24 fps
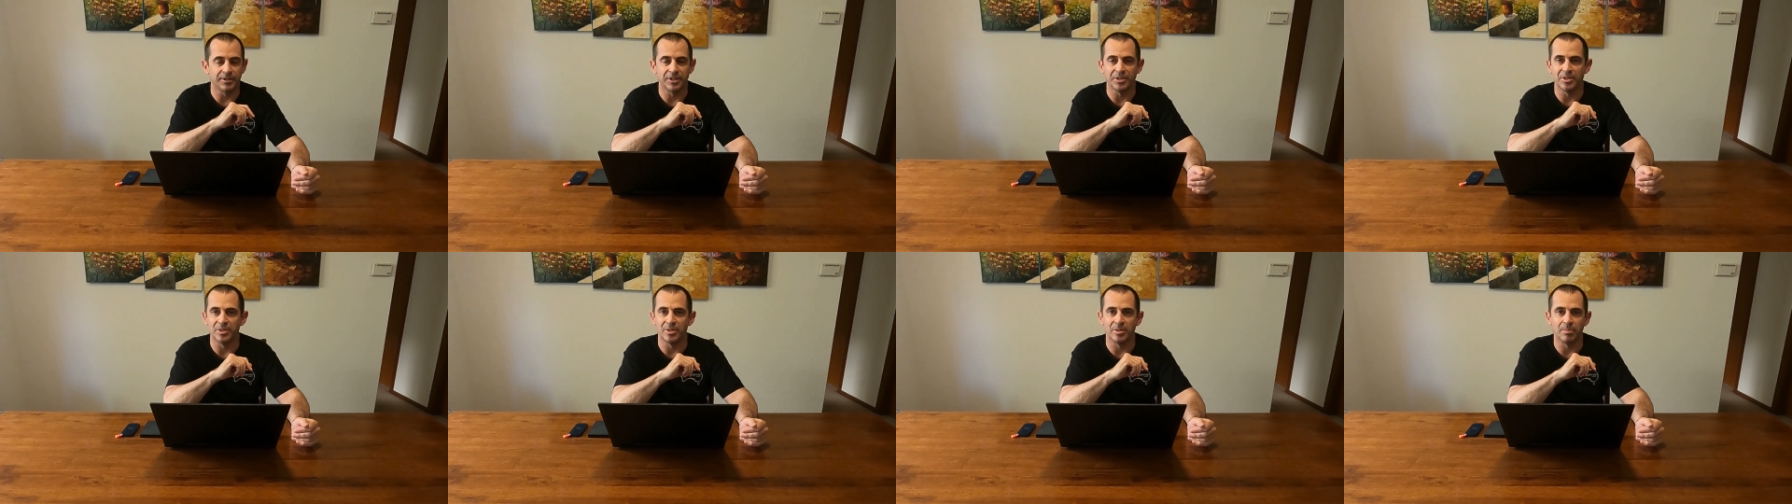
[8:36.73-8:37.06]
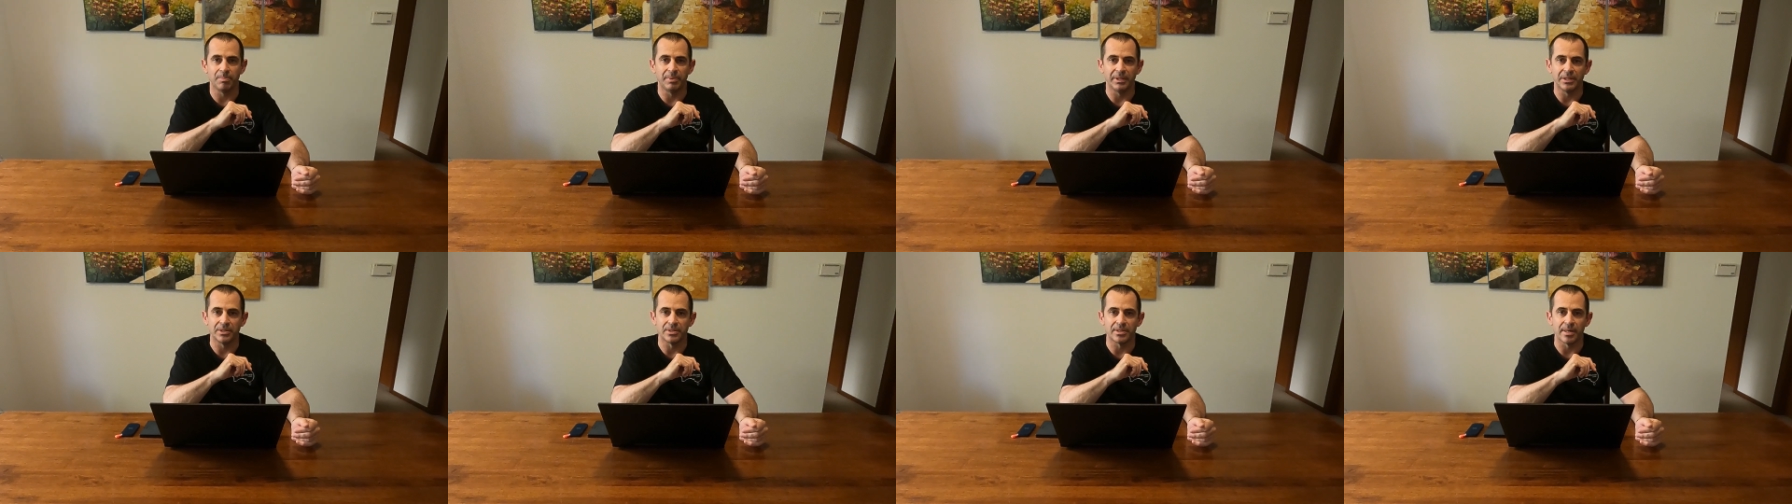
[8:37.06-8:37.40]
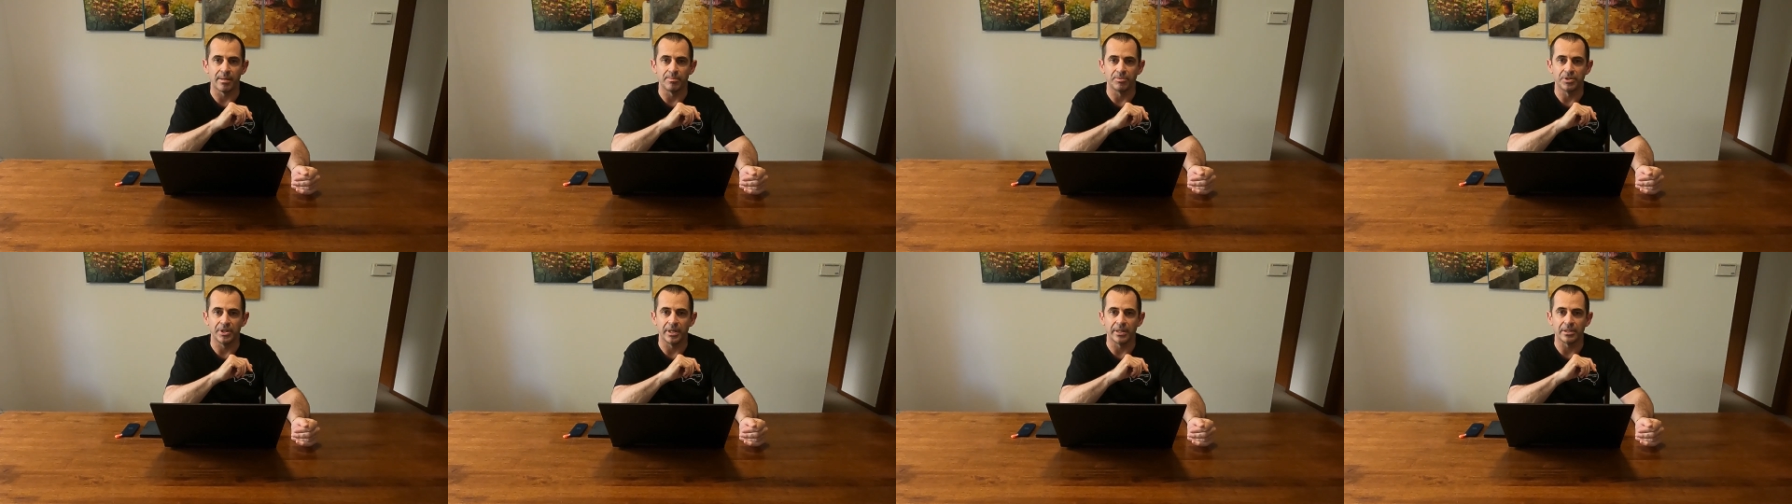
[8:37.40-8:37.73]
this is a big
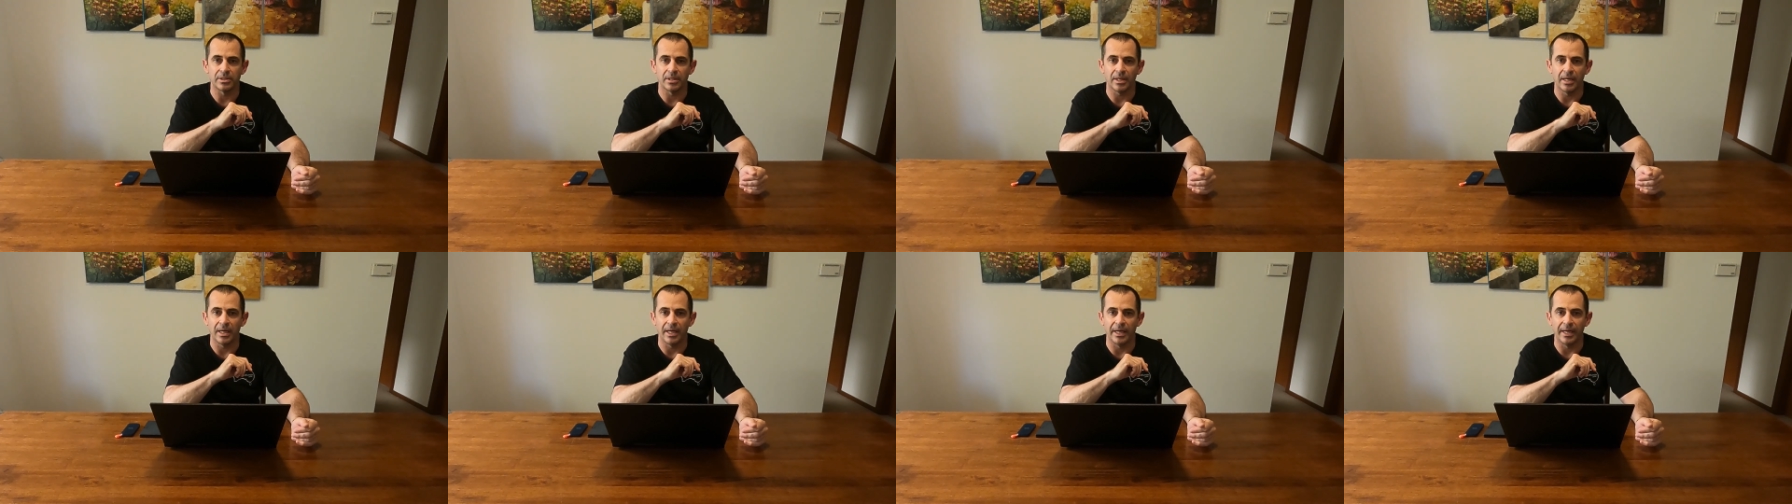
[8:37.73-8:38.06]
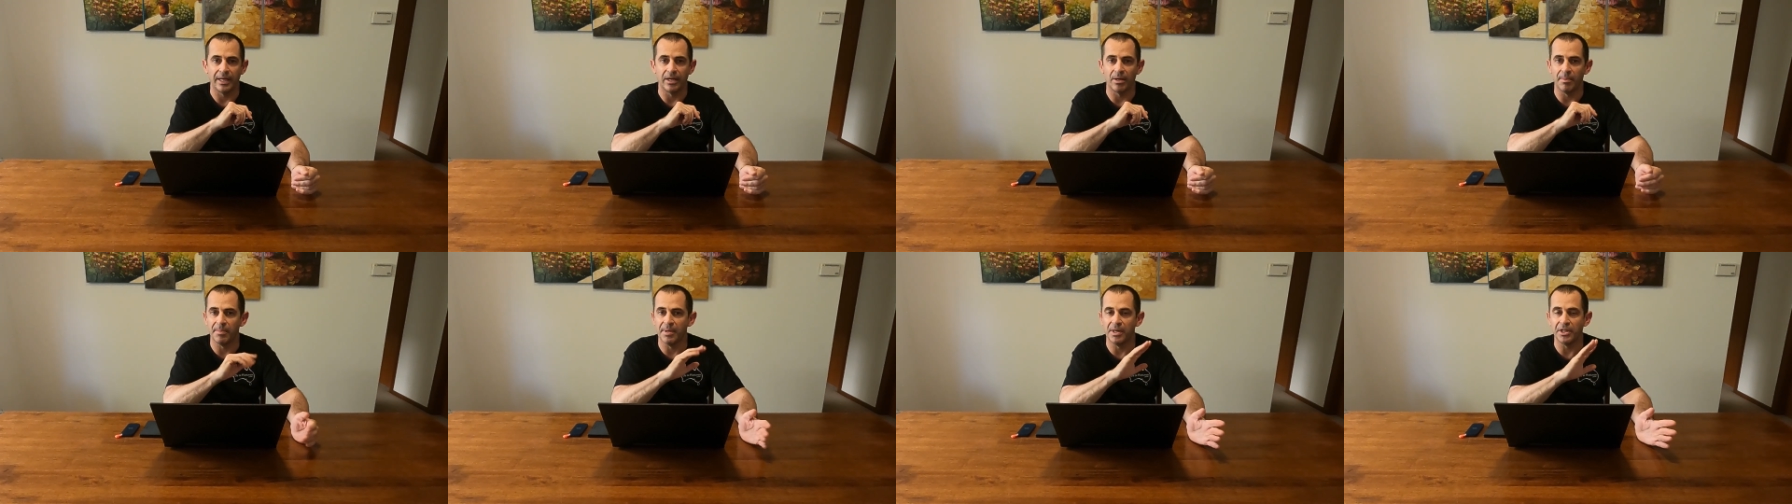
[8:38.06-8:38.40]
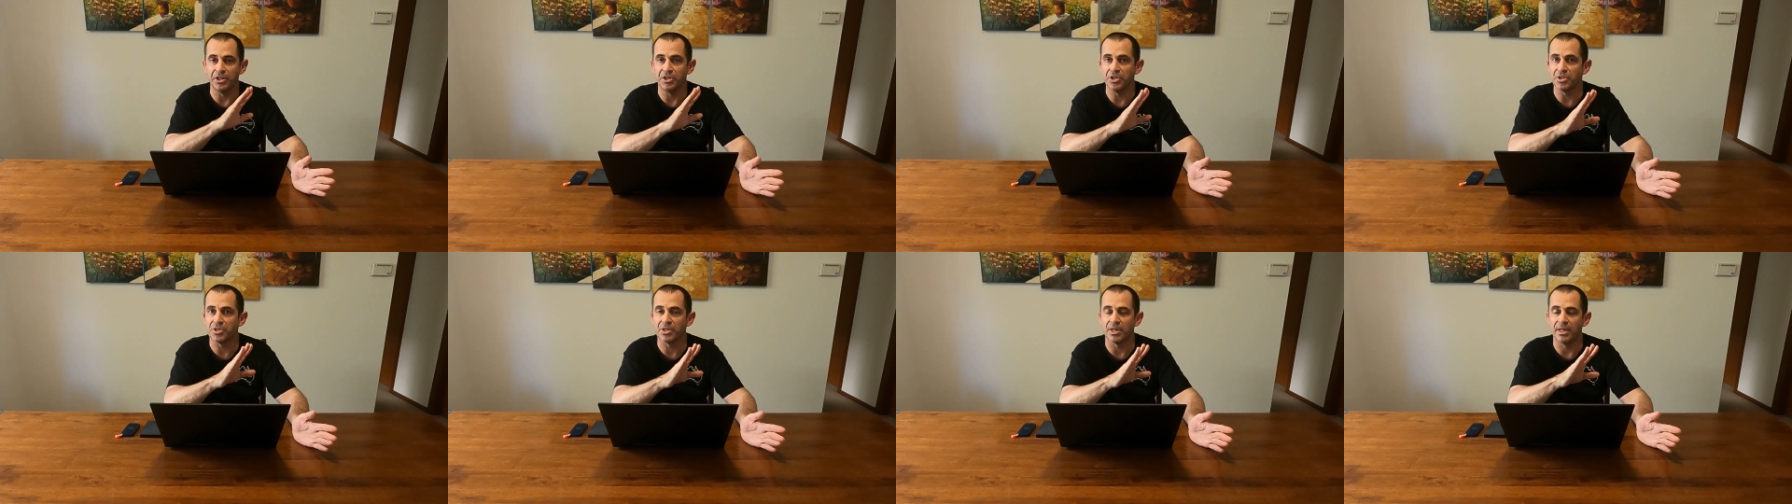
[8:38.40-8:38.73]
subject, and I'm
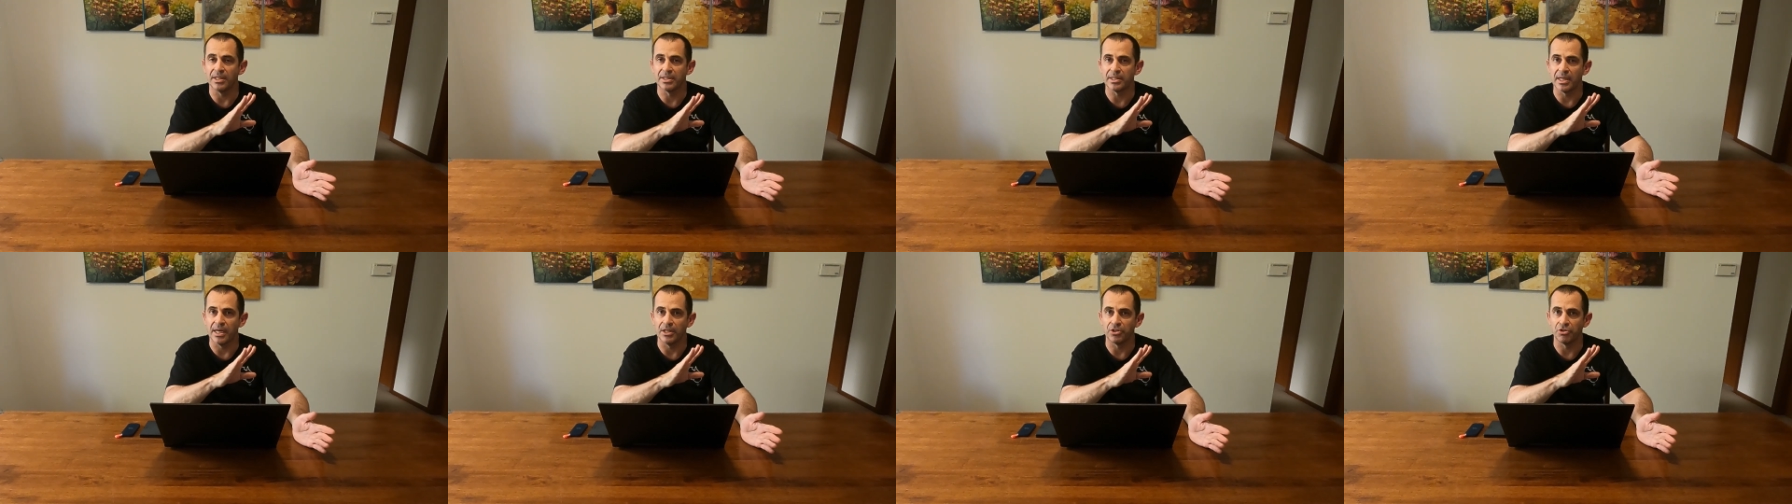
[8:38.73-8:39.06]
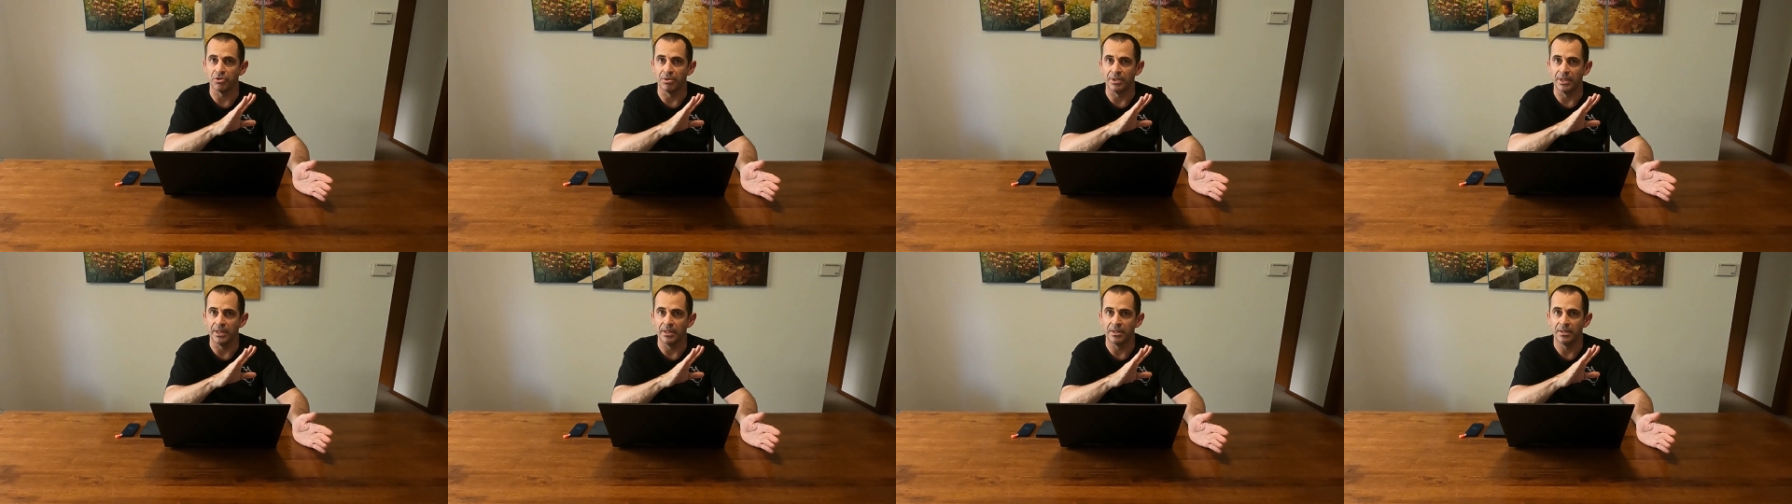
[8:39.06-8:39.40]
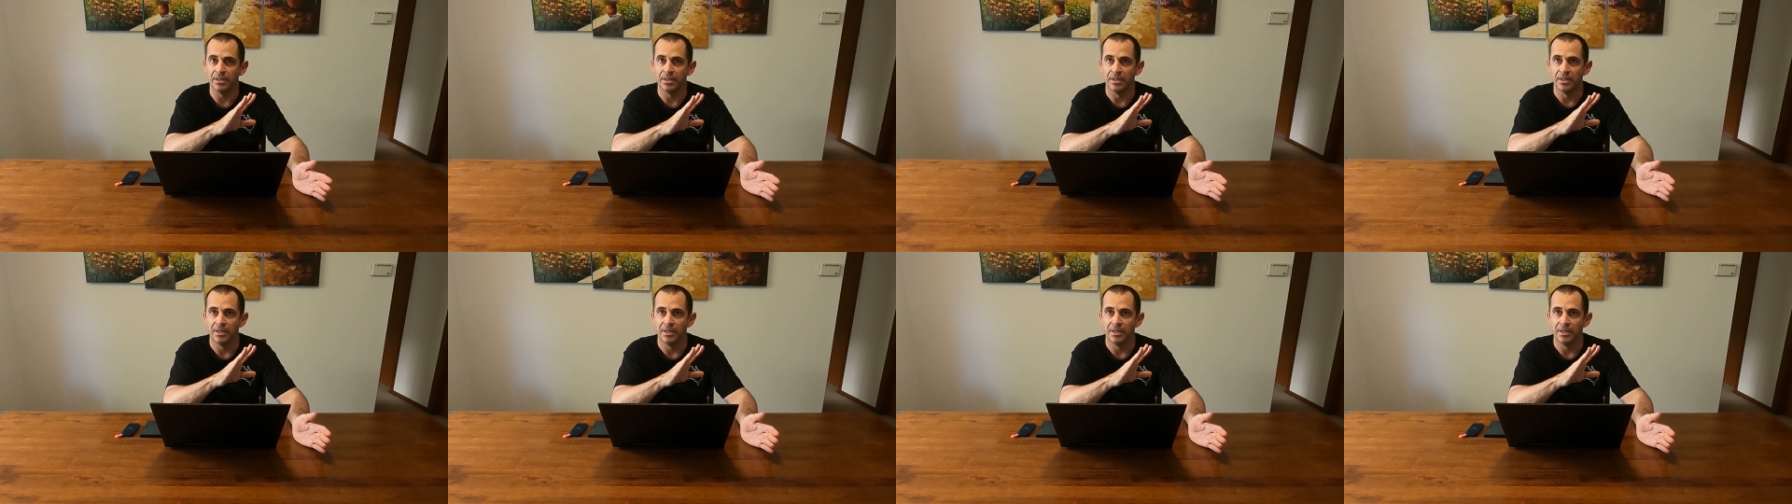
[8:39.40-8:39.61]
only just going to touch on it.